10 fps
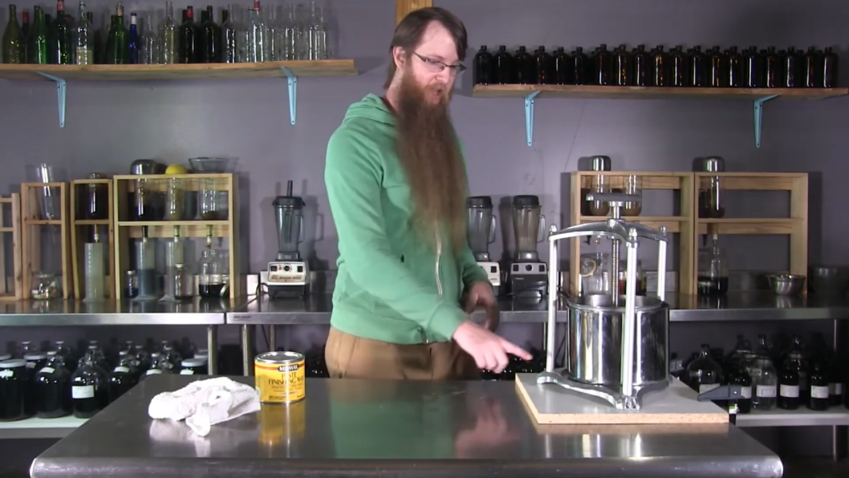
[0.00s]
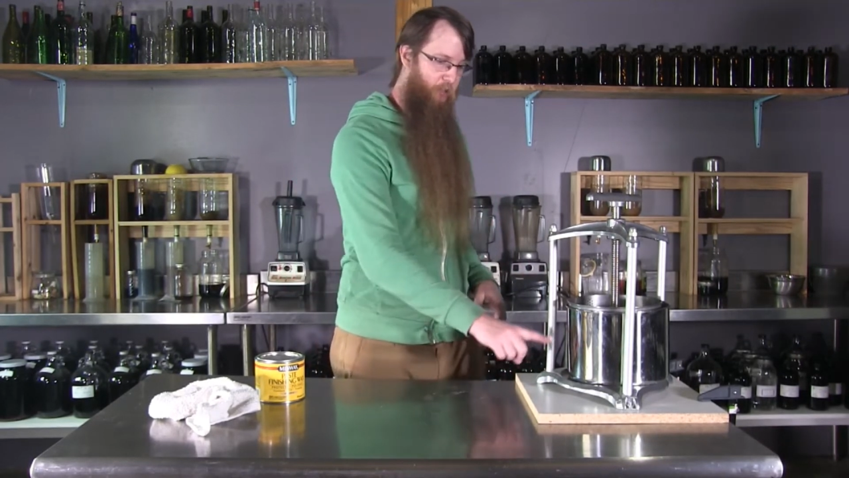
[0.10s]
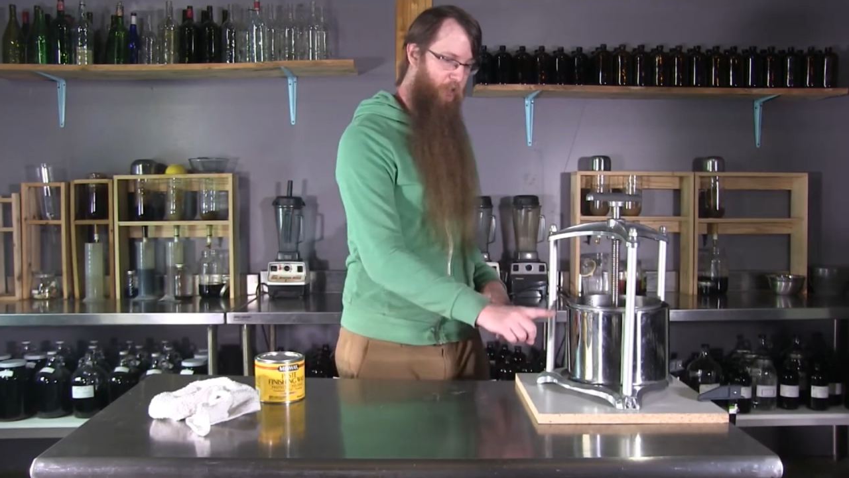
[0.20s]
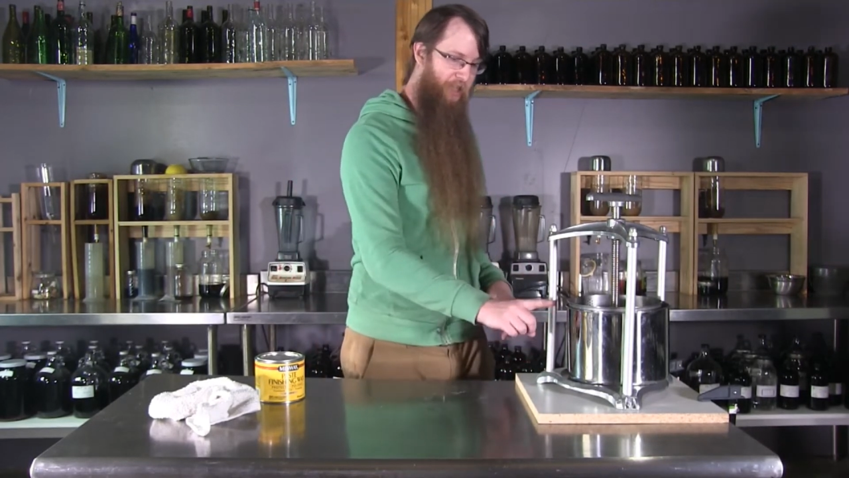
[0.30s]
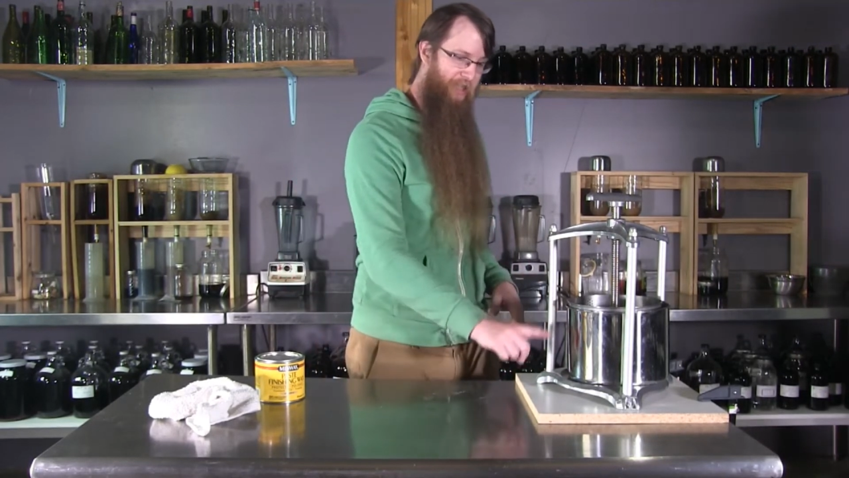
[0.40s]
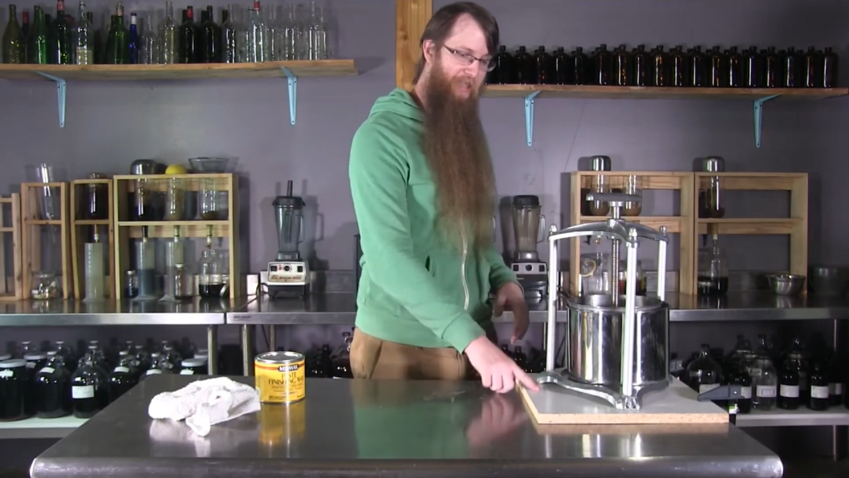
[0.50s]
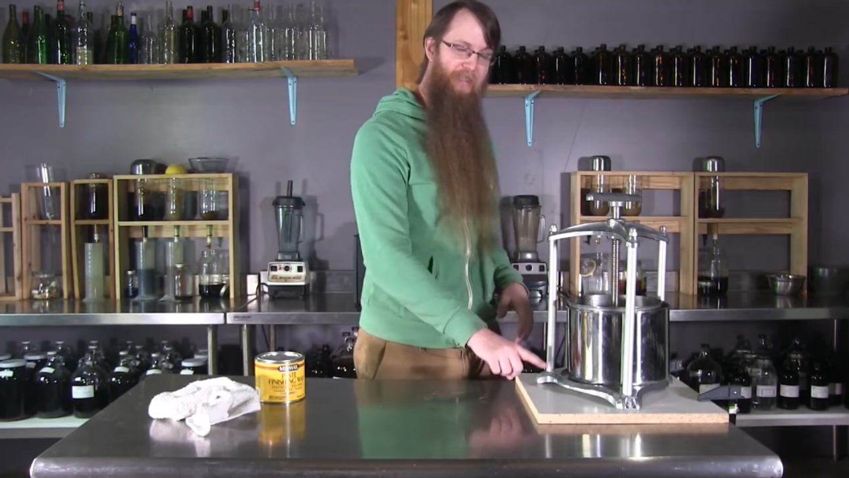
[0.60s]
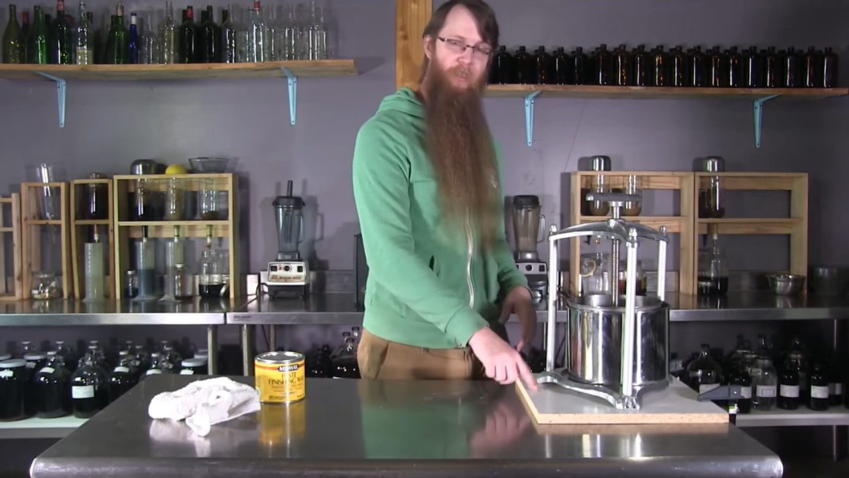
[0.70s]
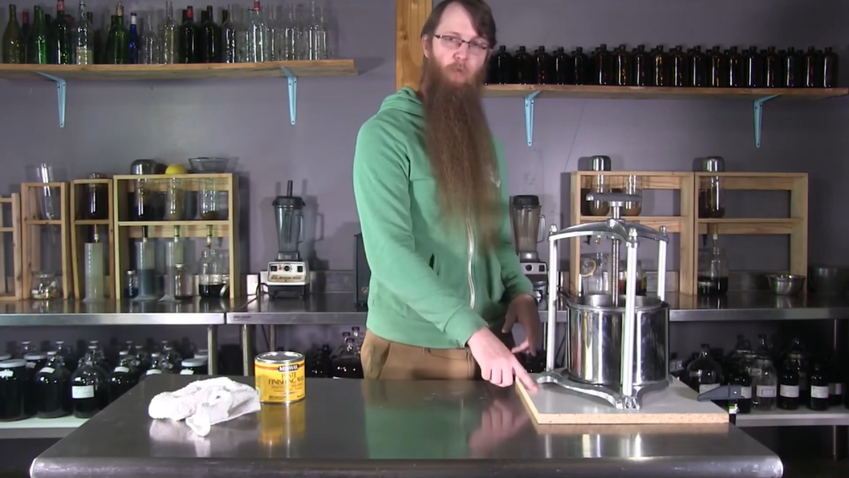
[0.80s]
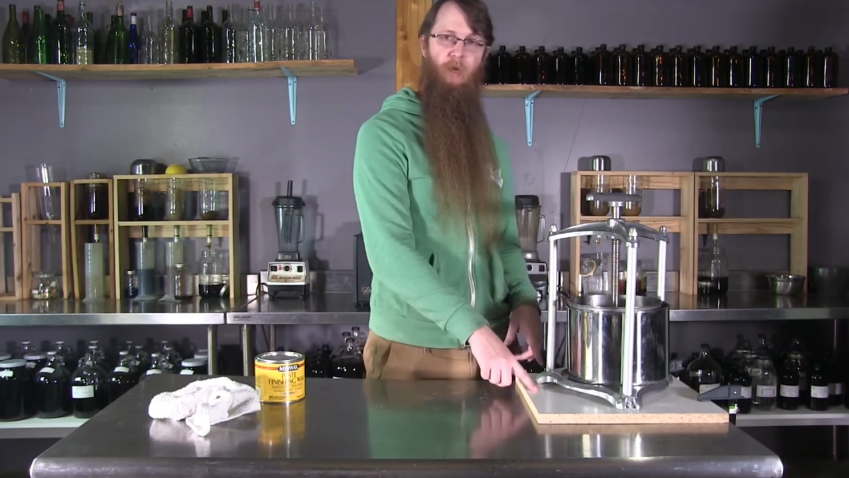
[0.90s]
there's an
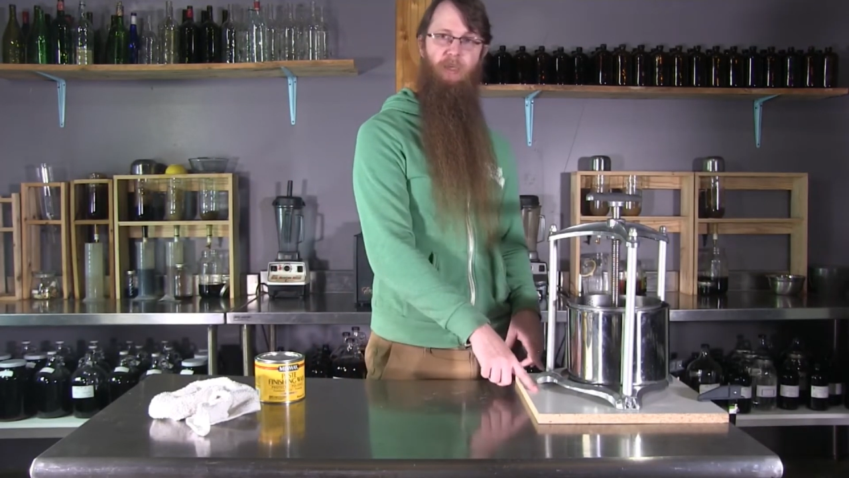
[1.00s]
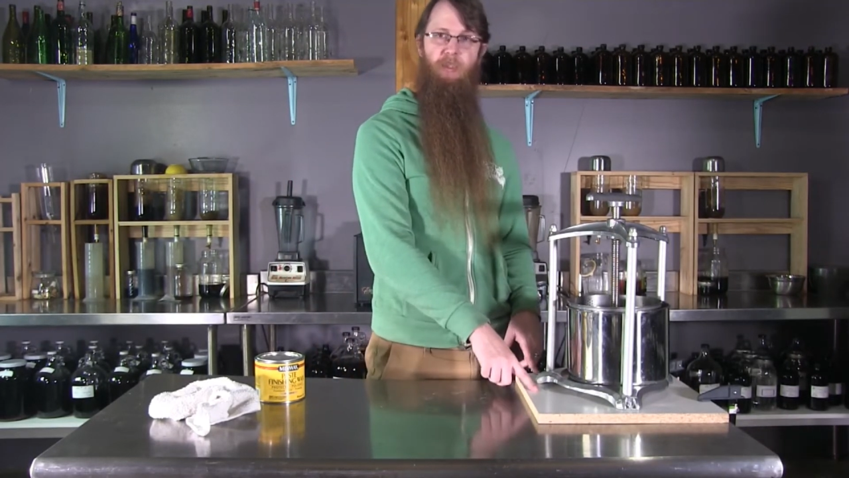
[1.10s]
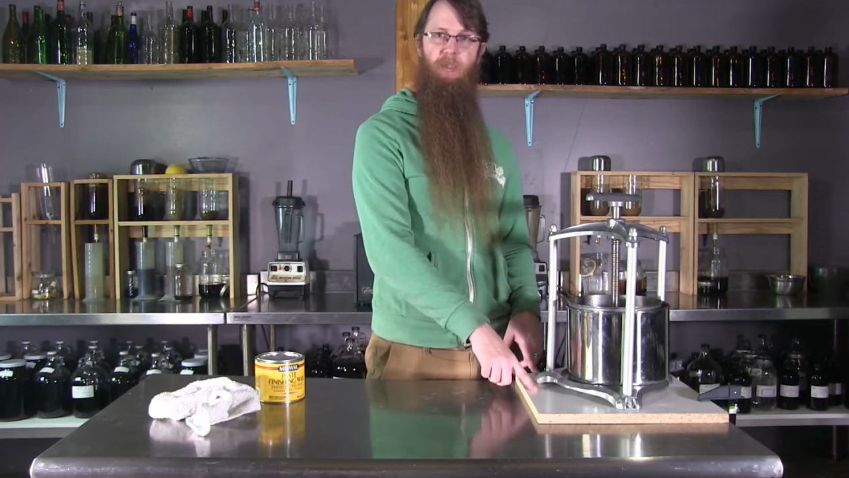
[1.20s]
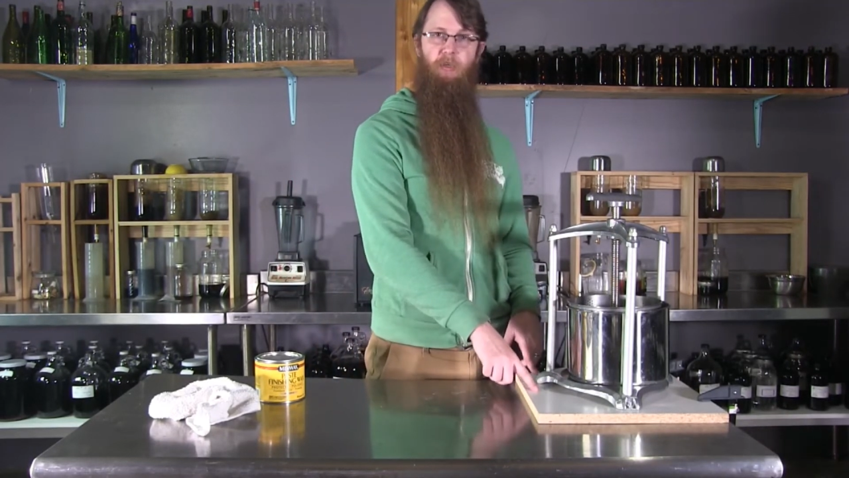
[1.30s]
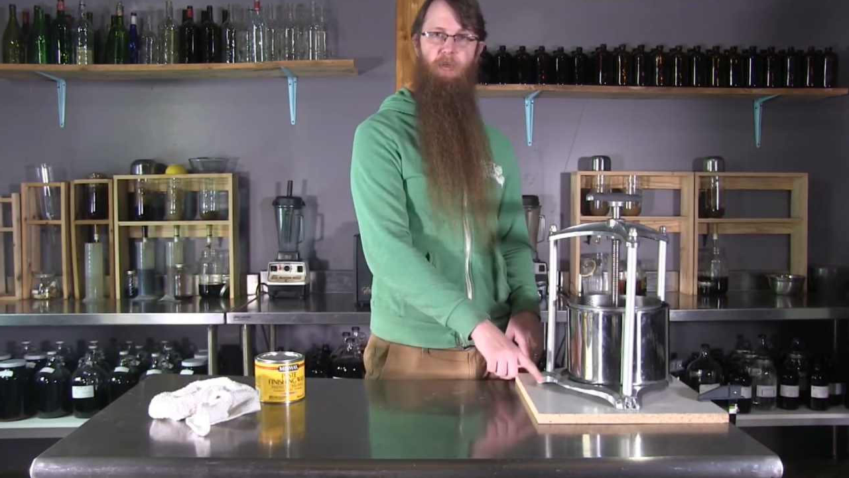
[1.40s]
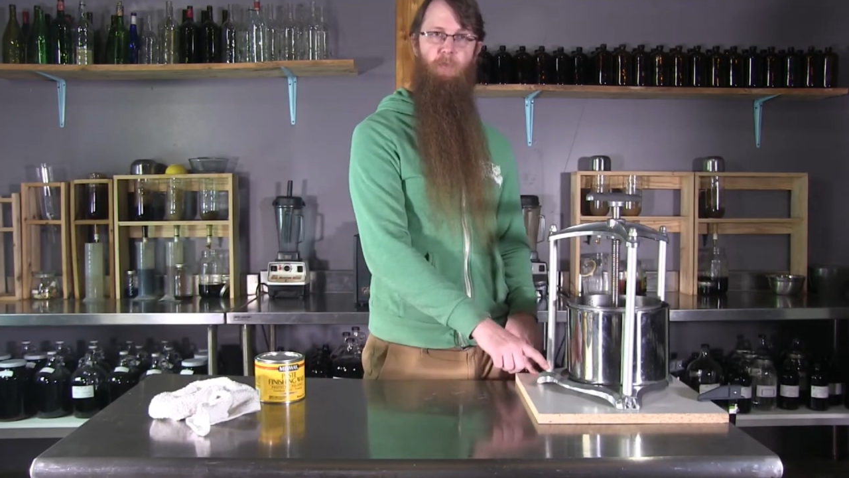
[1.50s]
easy way to